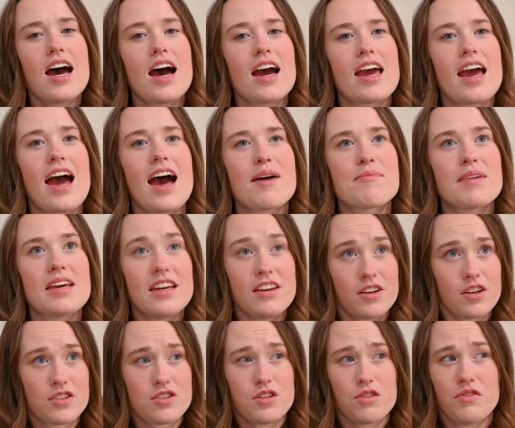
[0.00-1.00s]
I am
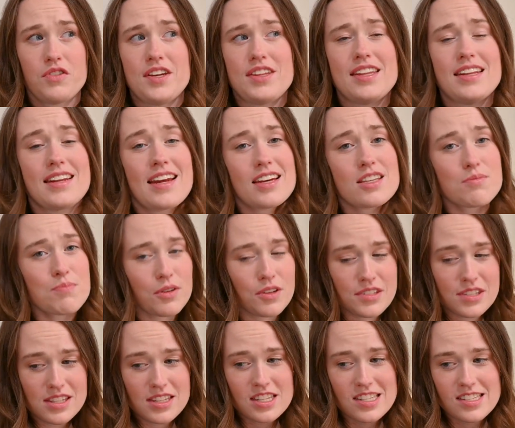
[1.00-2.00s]
eager to read the next
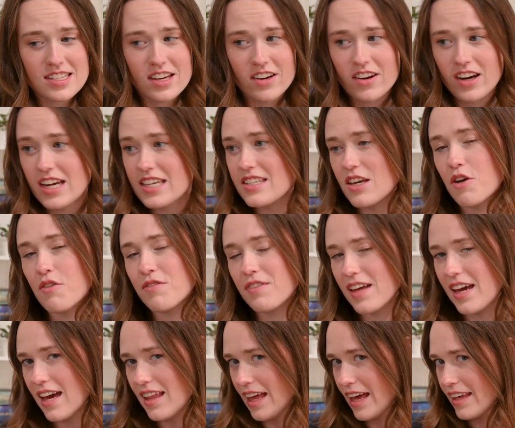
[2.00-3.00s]
books in the series.
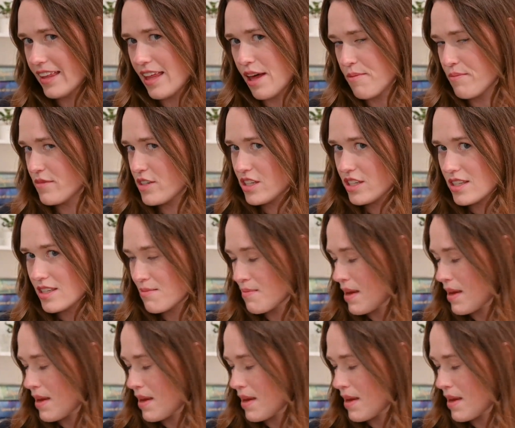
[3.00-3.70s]
Hopefully I like them just as